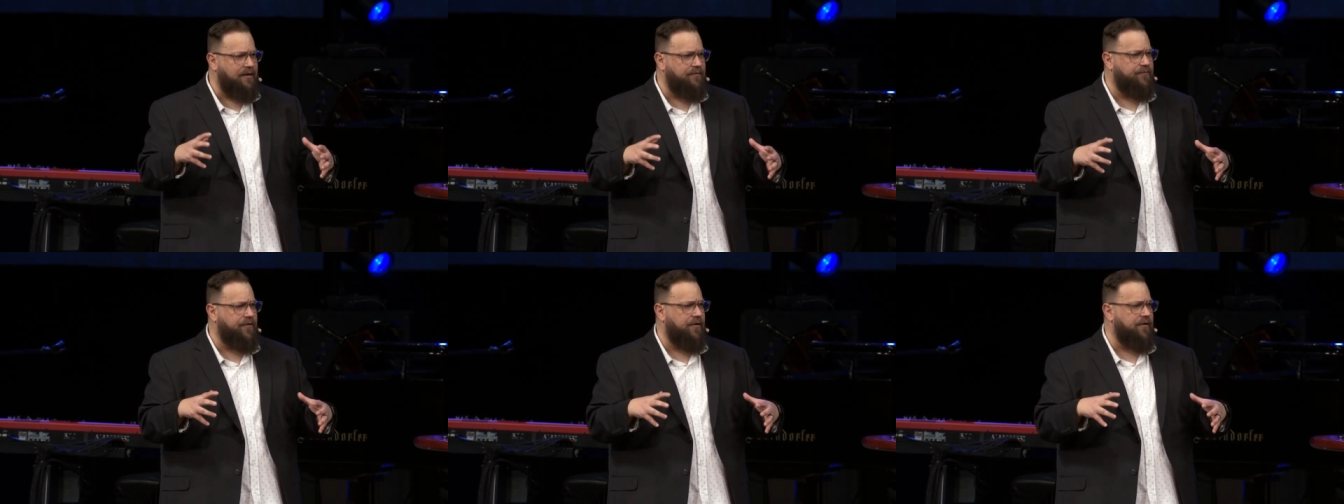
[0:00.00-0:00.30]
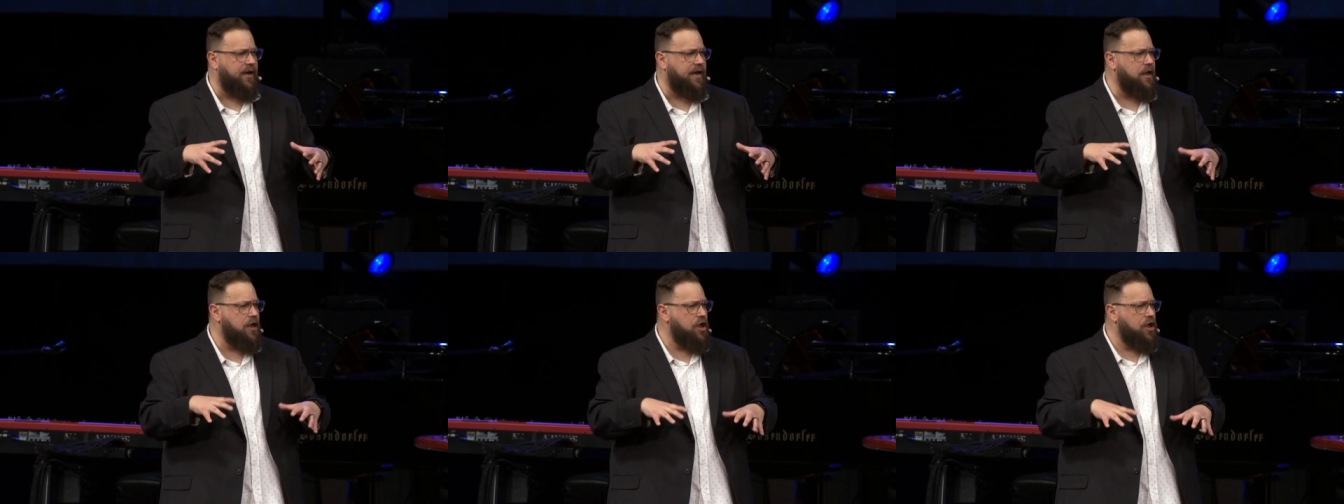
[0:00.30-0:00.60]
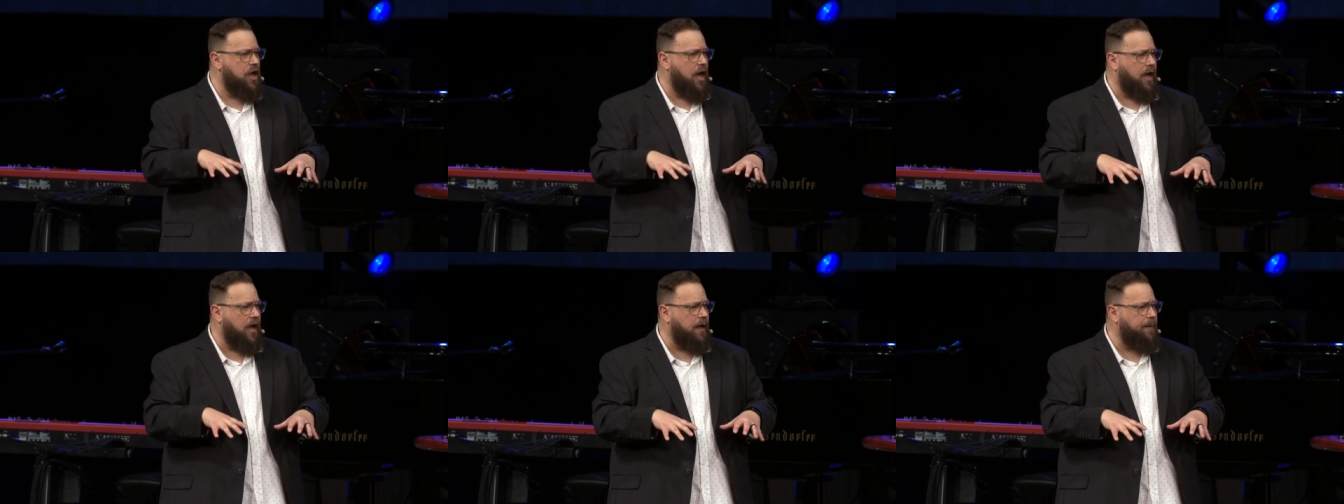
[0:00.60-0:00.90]
very
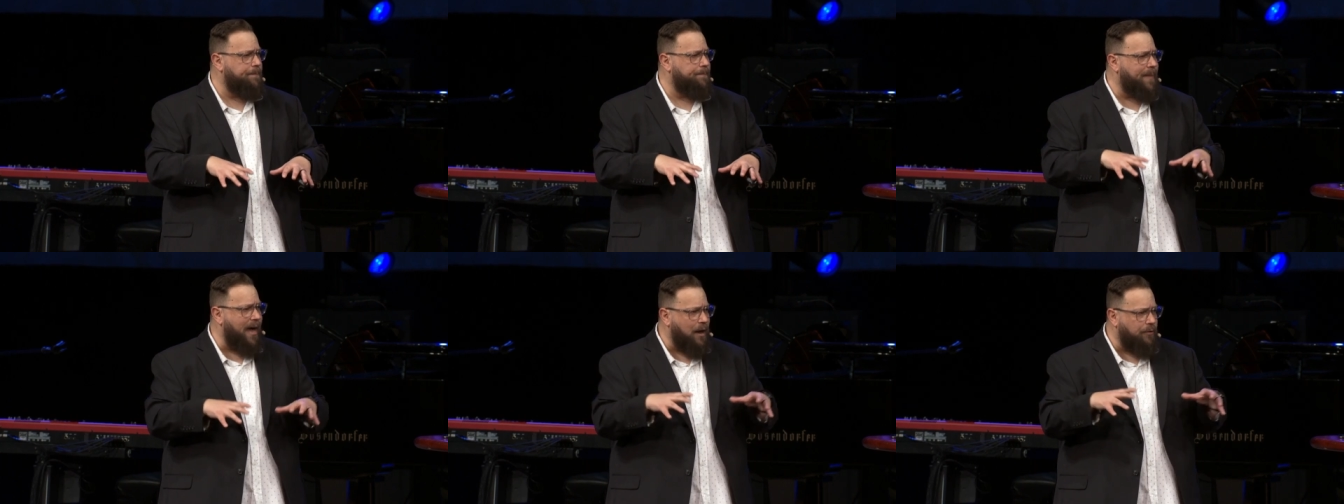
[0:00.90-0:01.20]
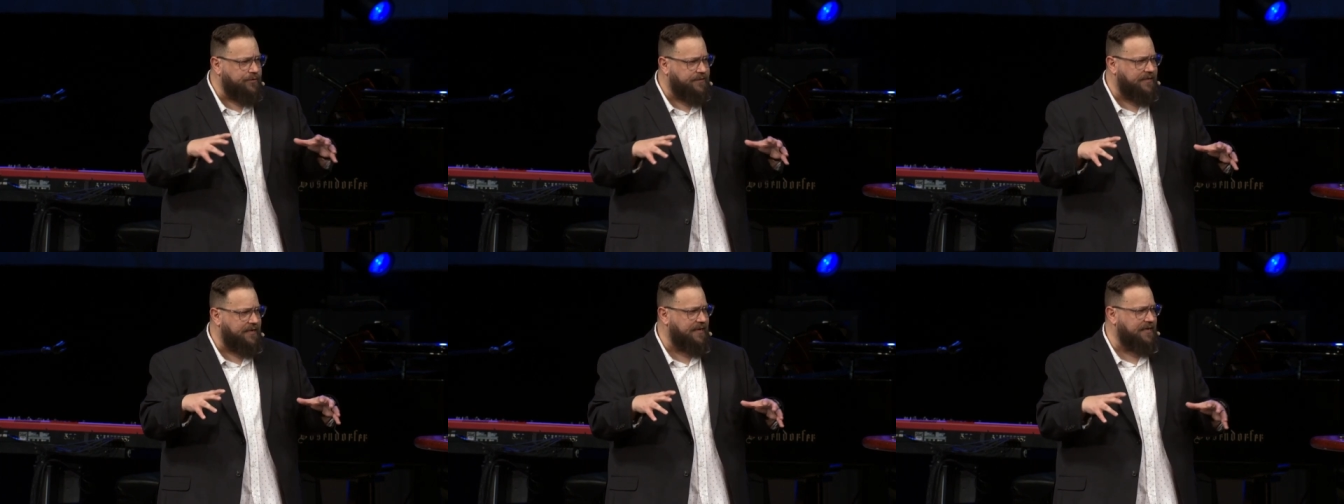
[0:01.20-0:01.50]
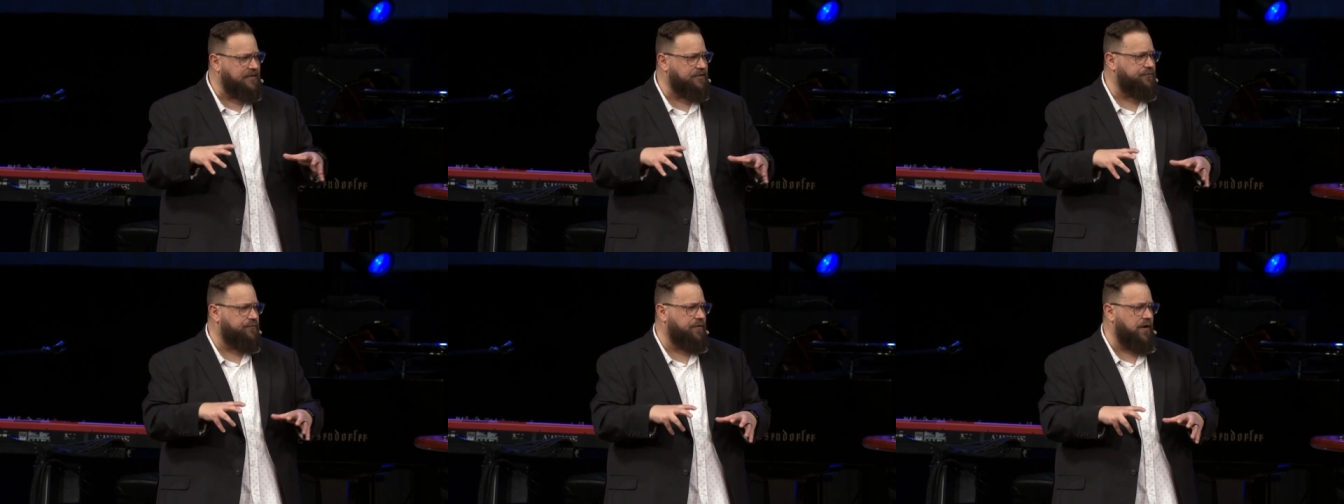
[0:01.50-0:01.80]
uh,
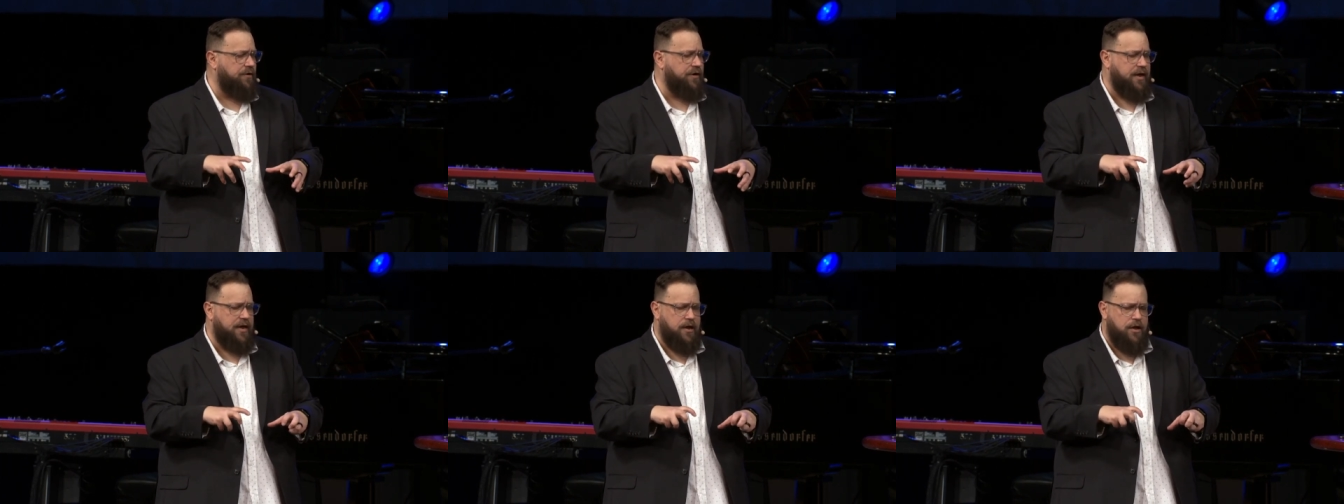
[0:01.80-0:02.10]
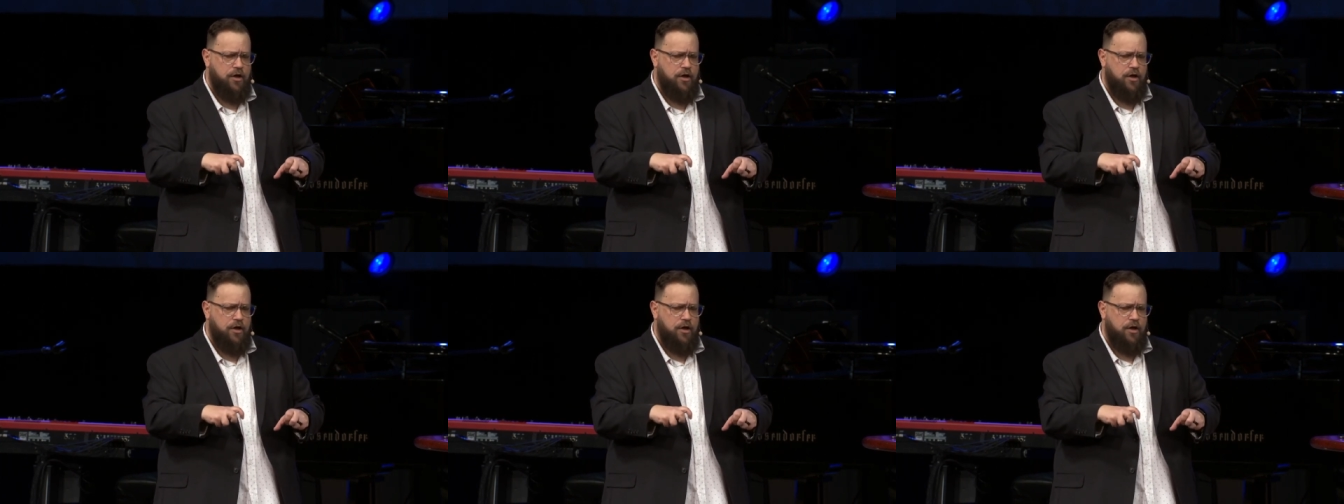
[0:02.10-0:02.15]
mountainous, very